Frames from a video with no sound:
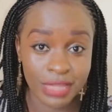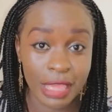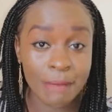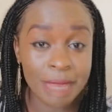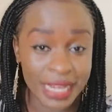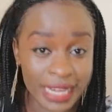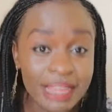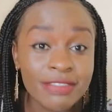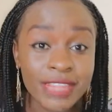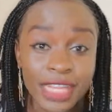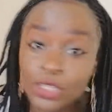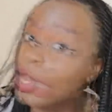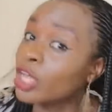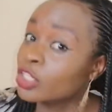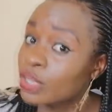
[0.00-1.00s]
Believe
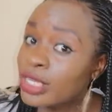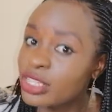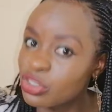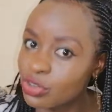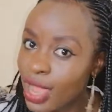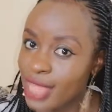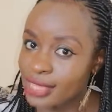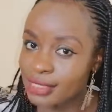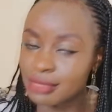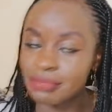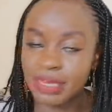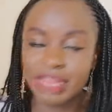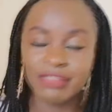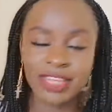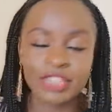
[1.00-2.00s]
that you're actually stressed,
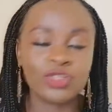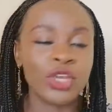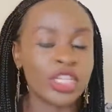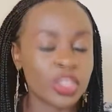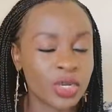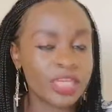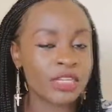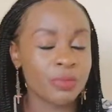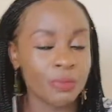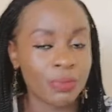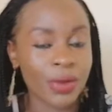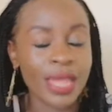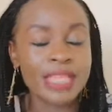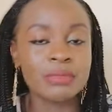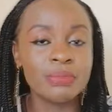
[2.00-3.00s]
believe that you're actually
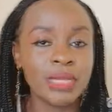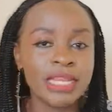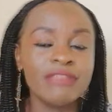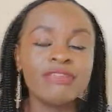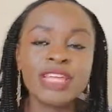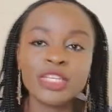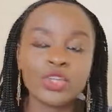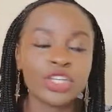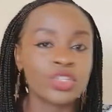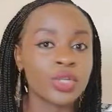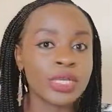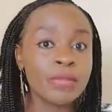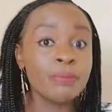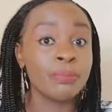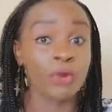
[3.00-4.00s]
depressed, believe that you're
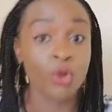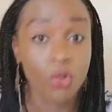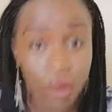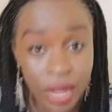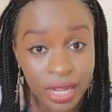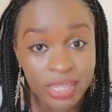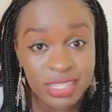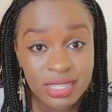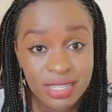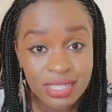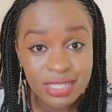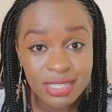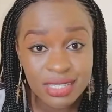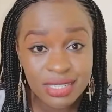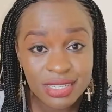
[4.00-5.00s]
actually broke,
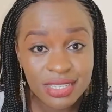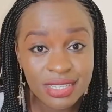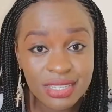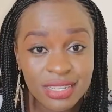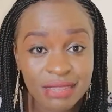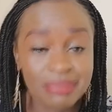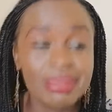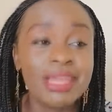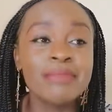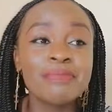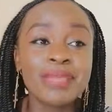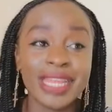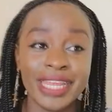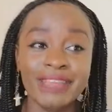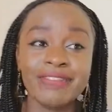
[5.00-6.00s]

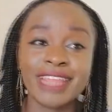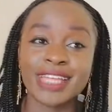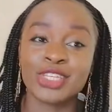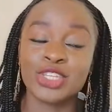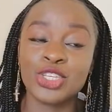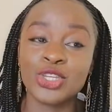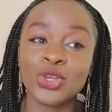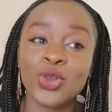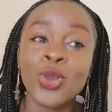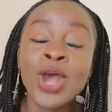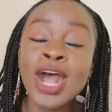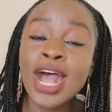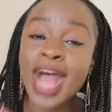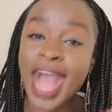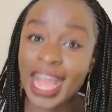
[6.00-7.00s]
believe that you're
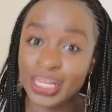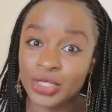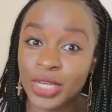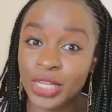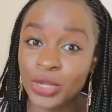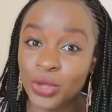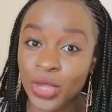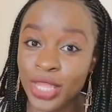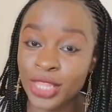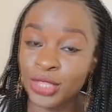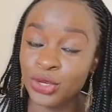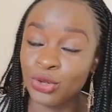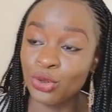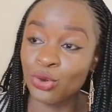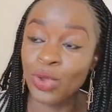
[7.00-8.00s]
actually going
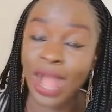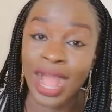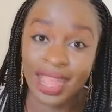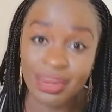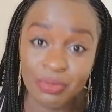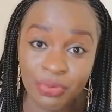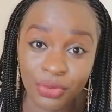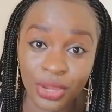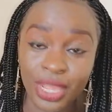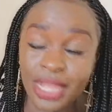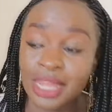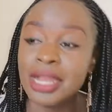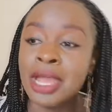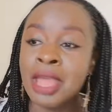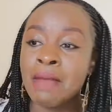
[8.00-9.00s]
through
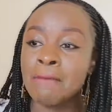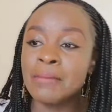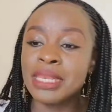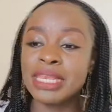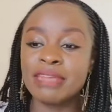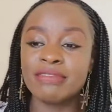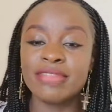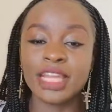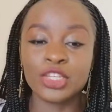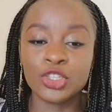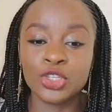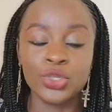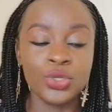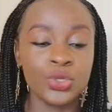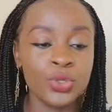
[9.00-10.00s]
heartbreak, believe
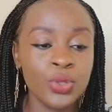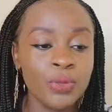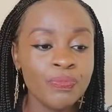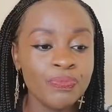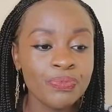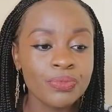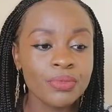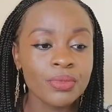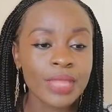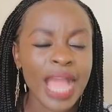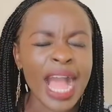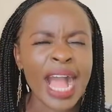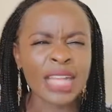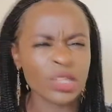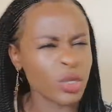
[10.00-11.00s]
that you
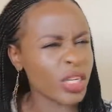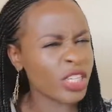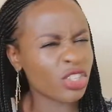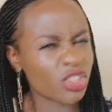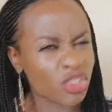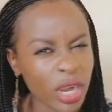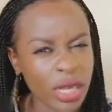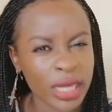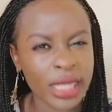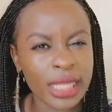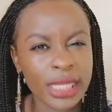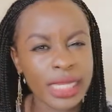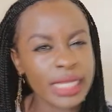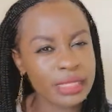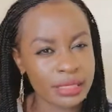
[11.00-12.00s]
are actually
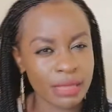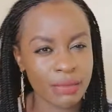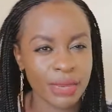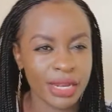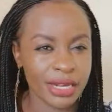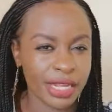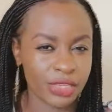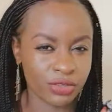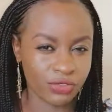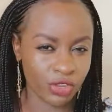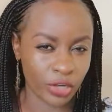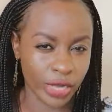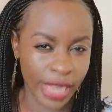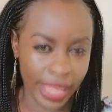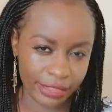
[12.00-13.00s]
struggling in some areas of
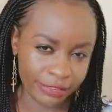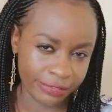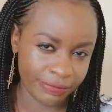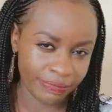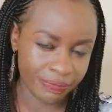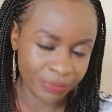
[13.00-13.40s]
your life.